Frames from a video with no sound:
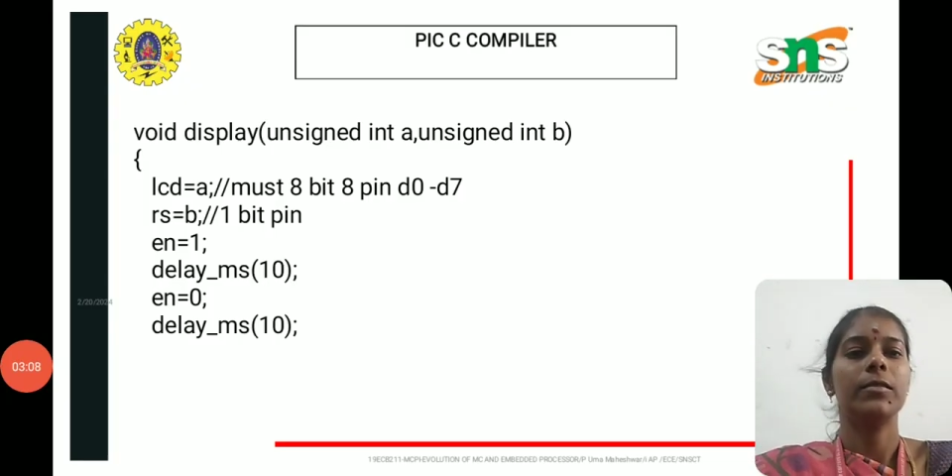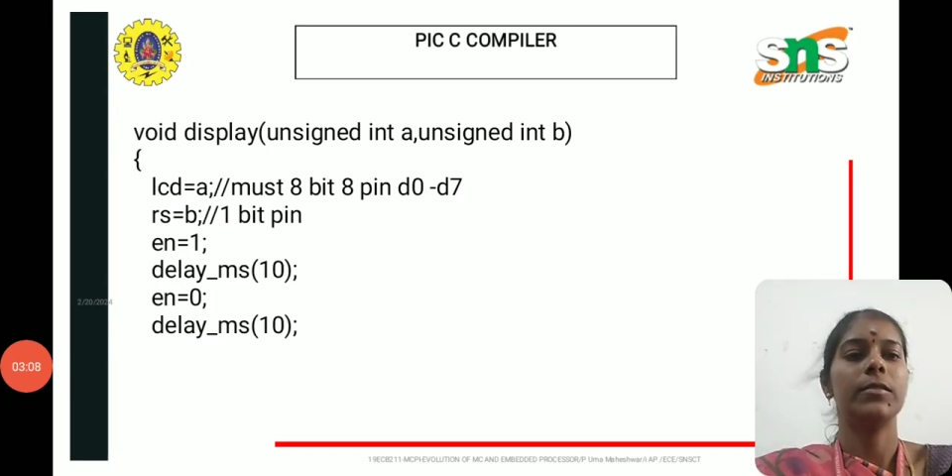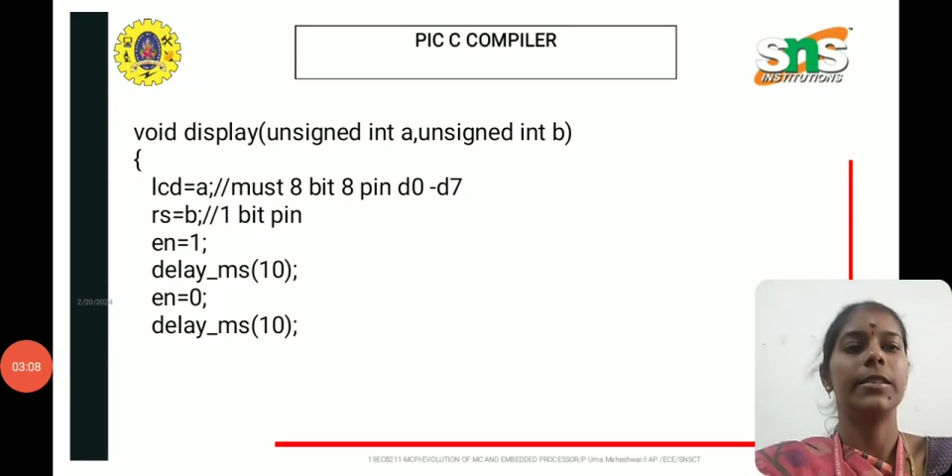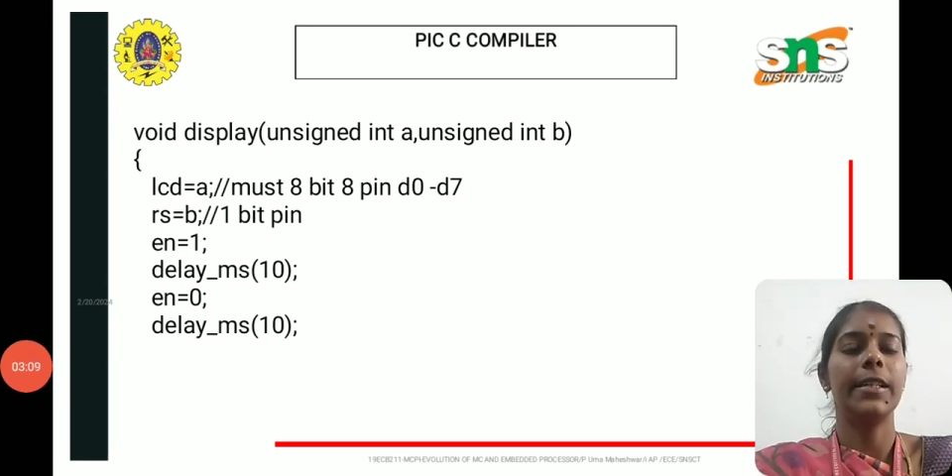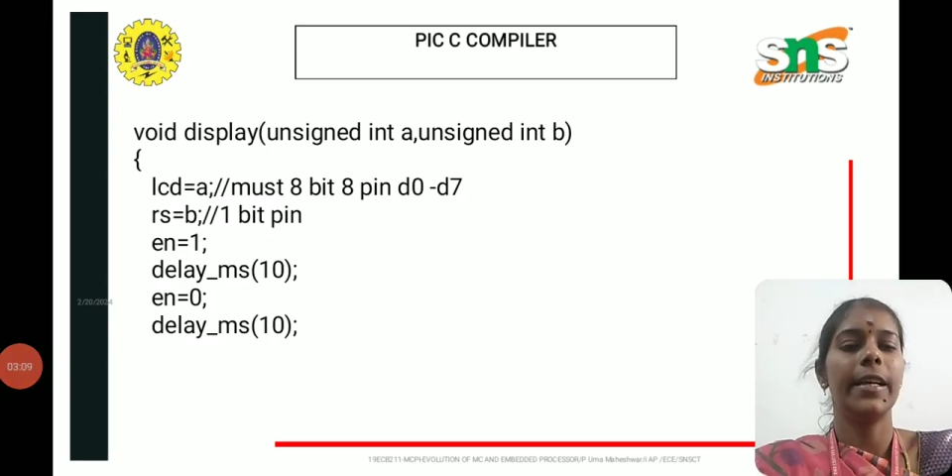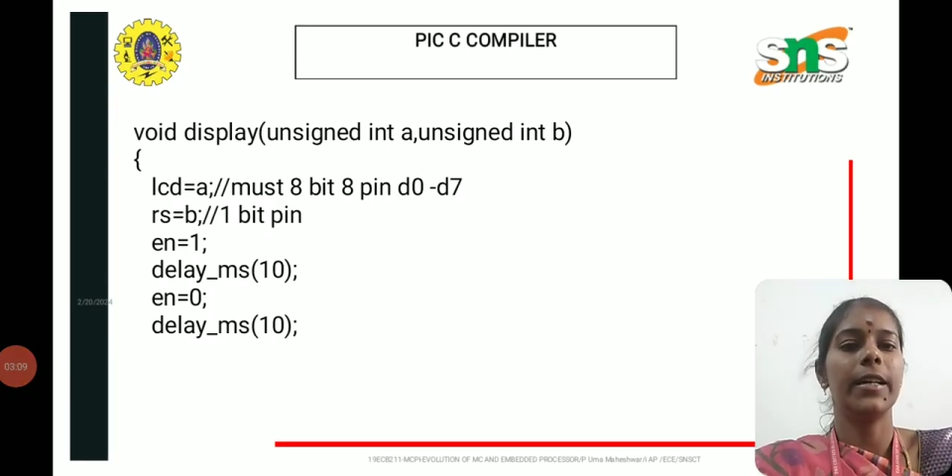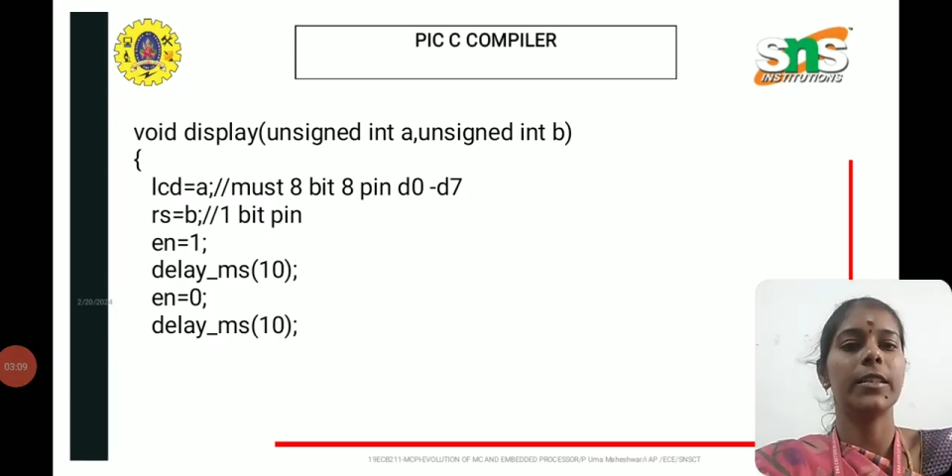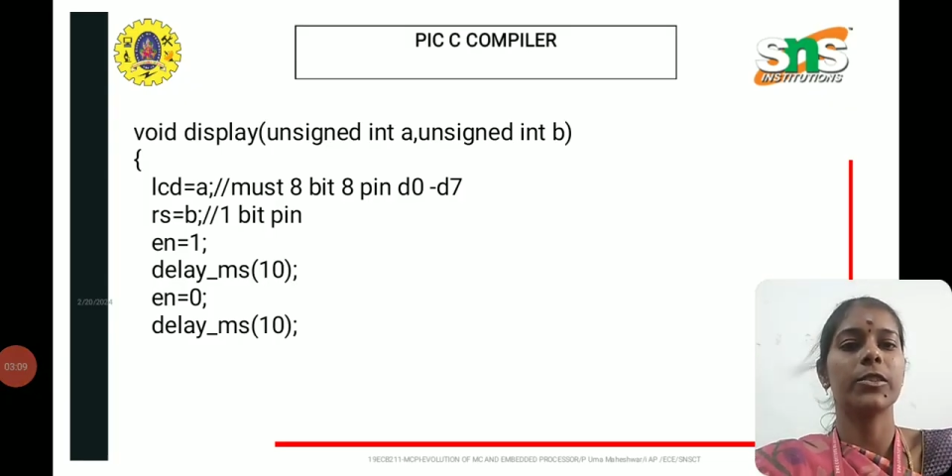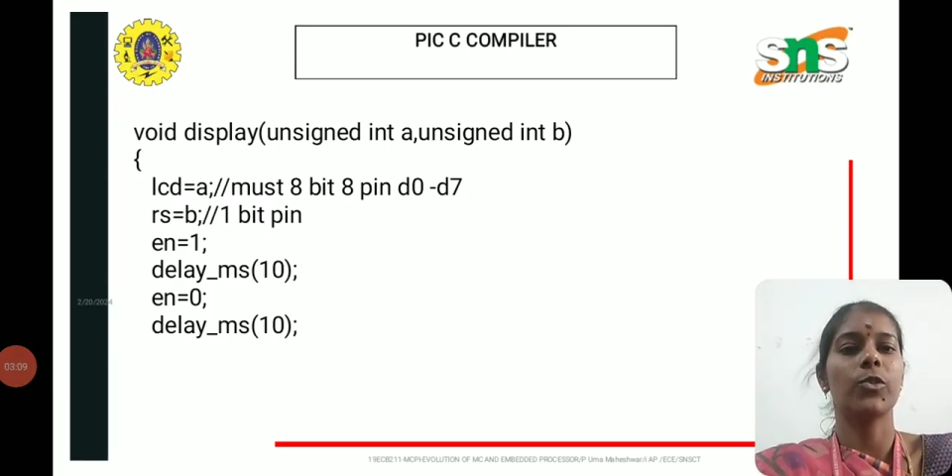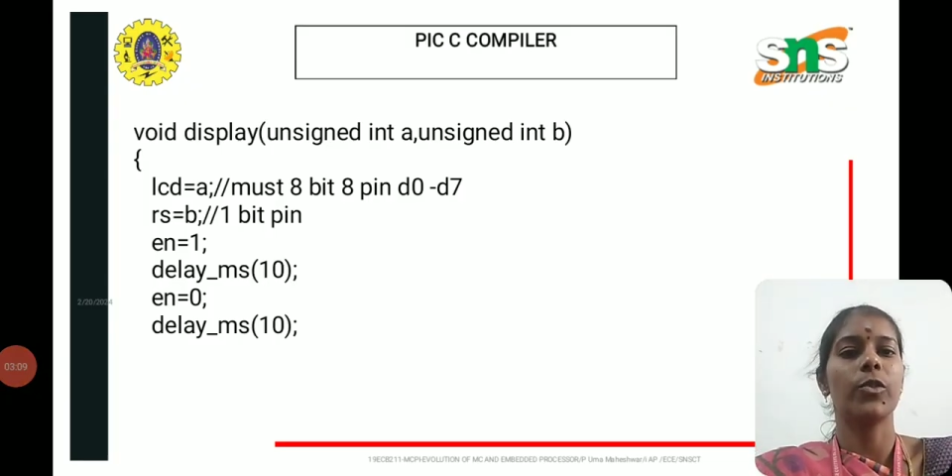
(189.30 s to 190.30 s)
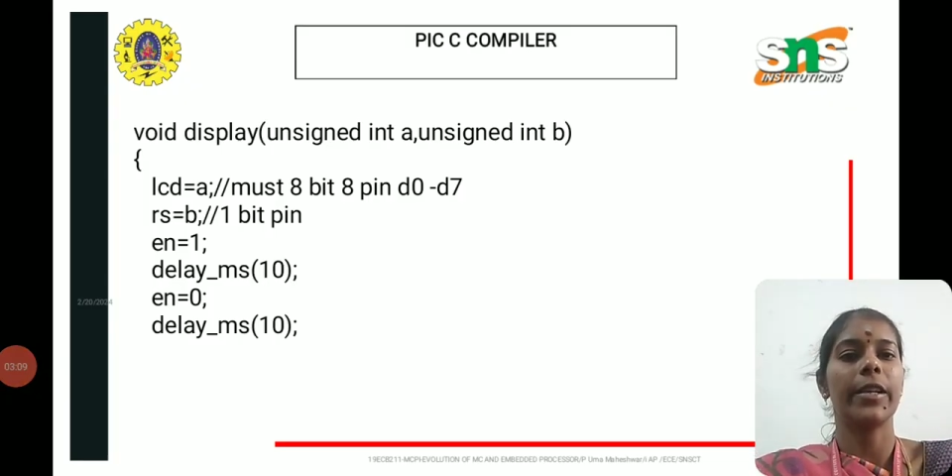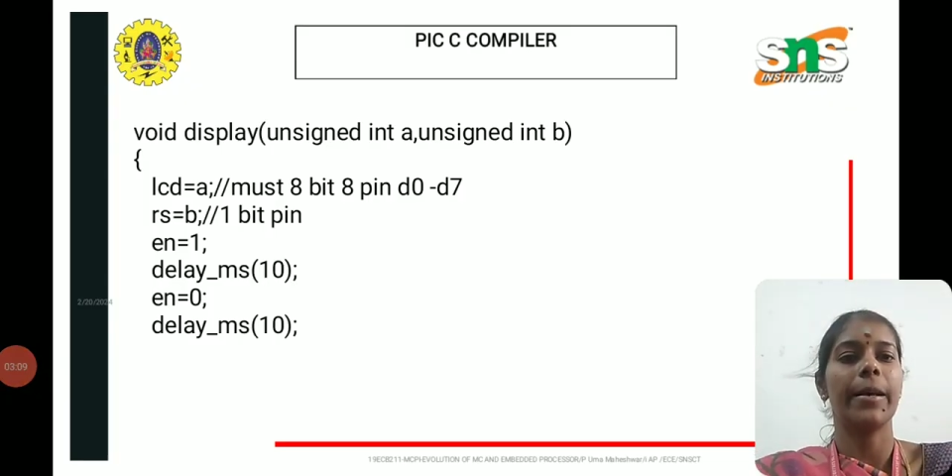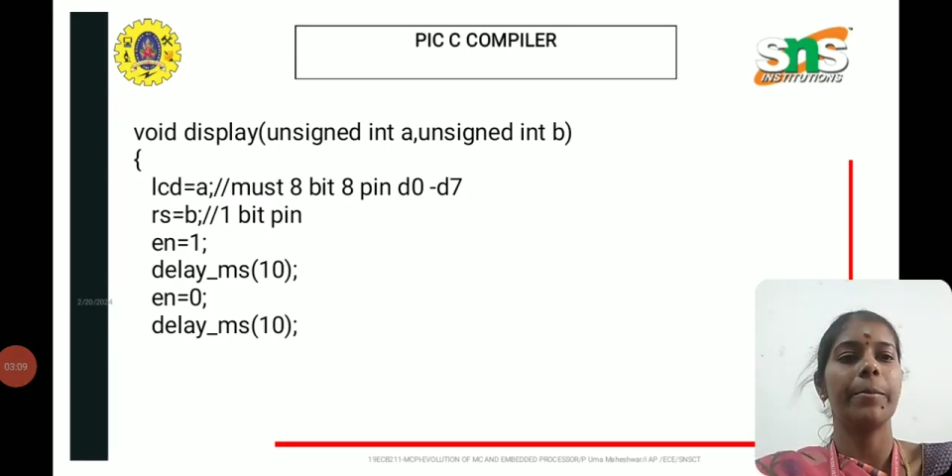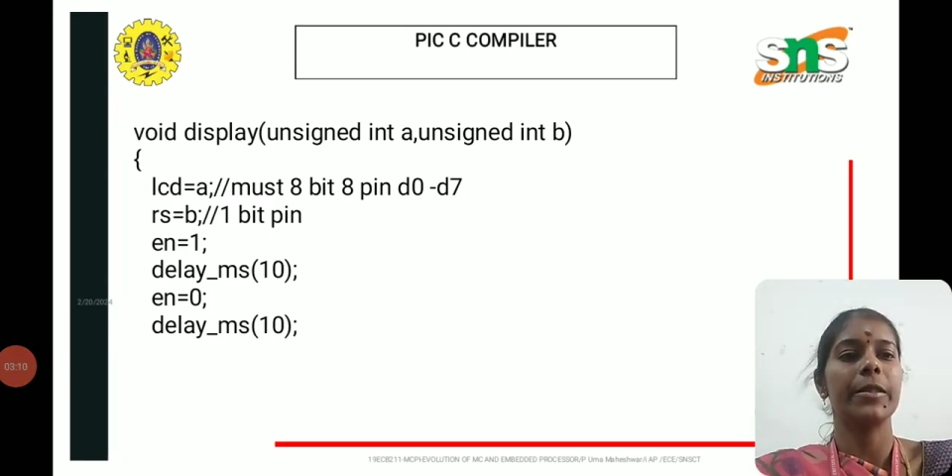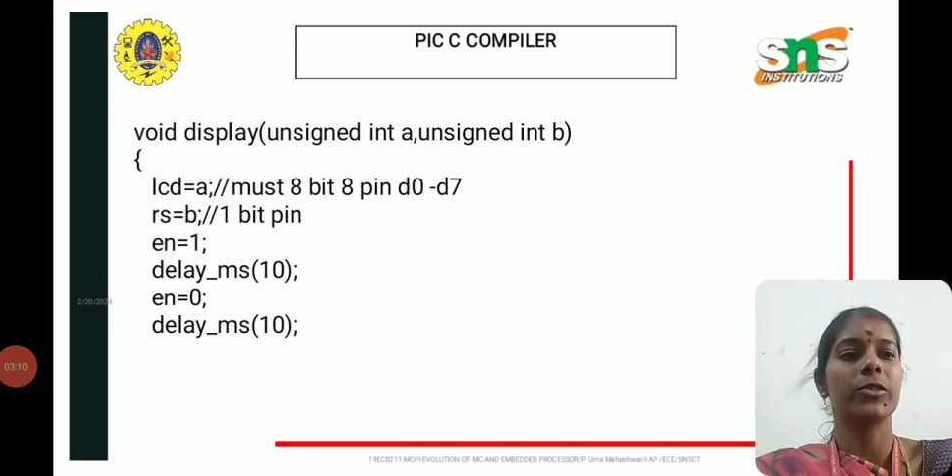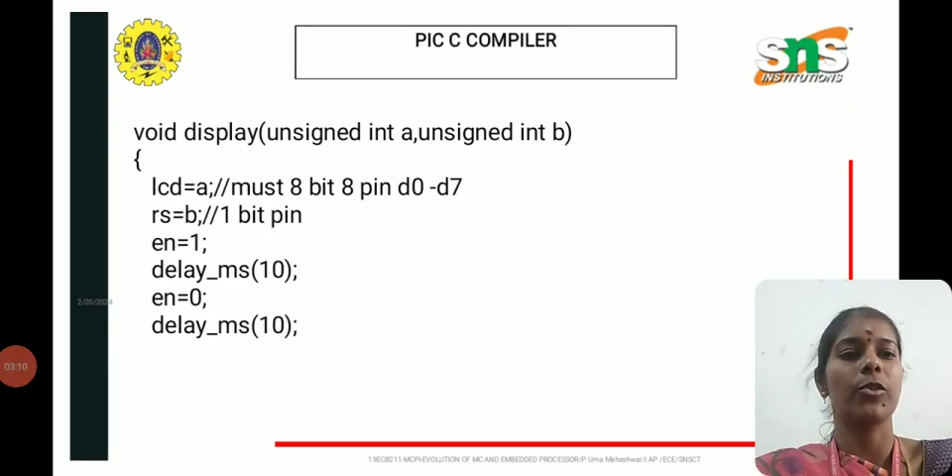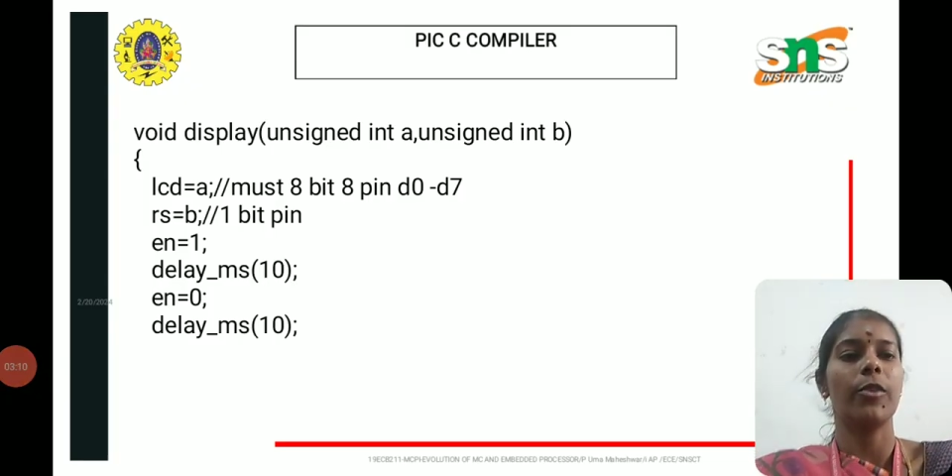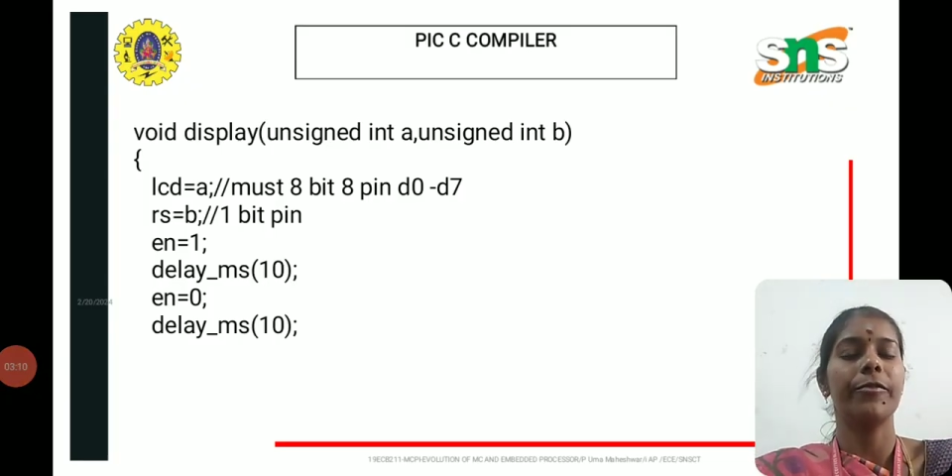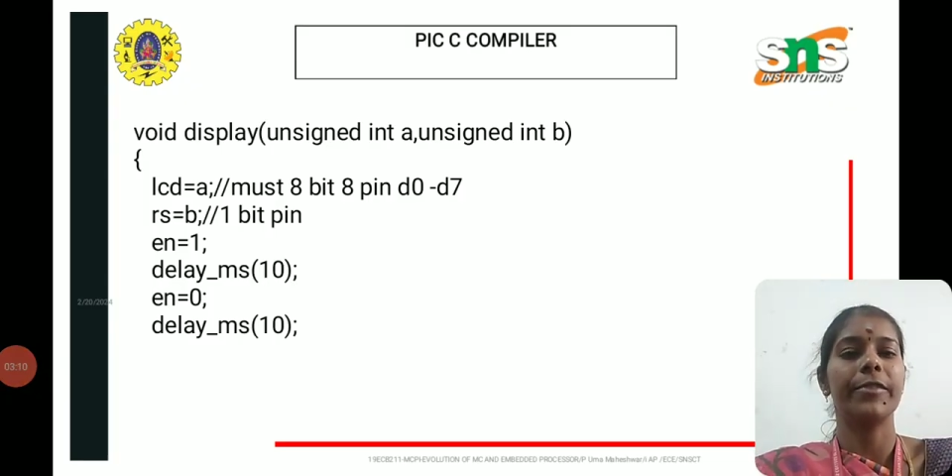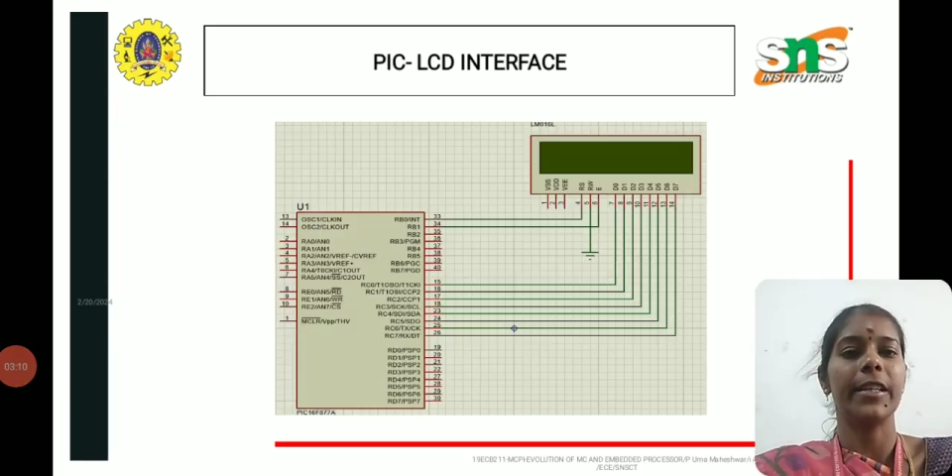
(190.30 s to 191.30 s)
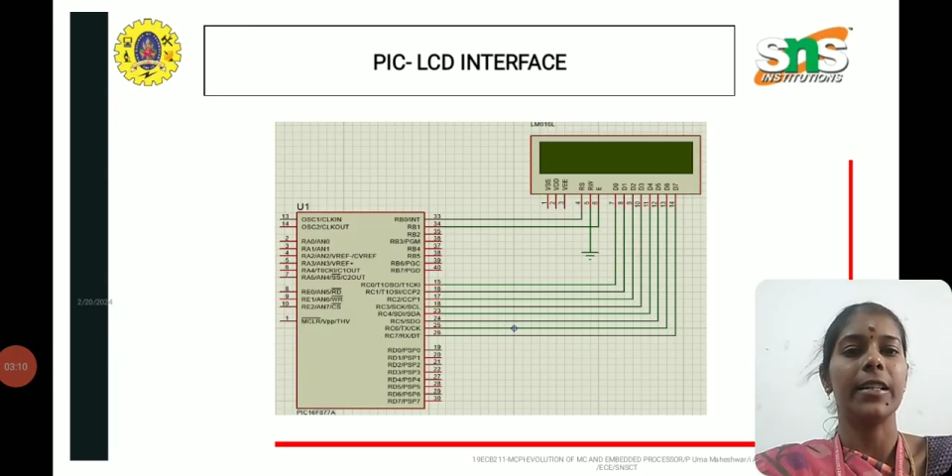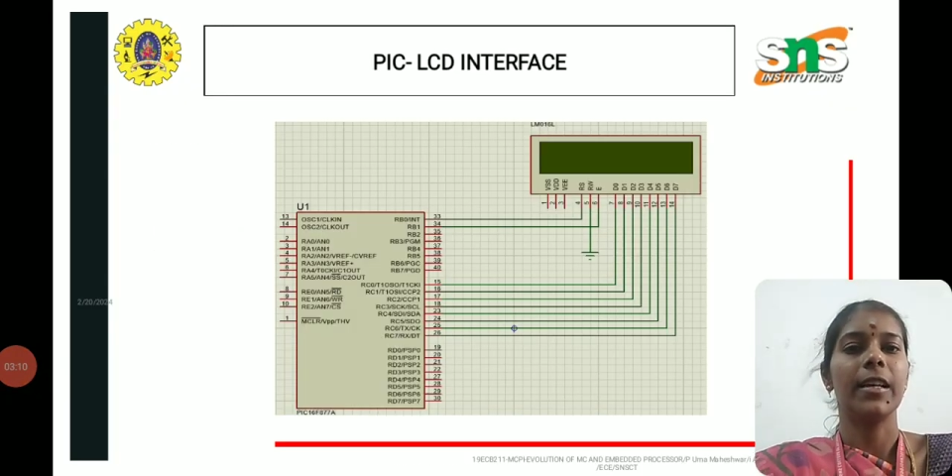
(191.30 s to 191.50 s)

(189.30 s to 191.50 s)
Delay underscore ms of 10.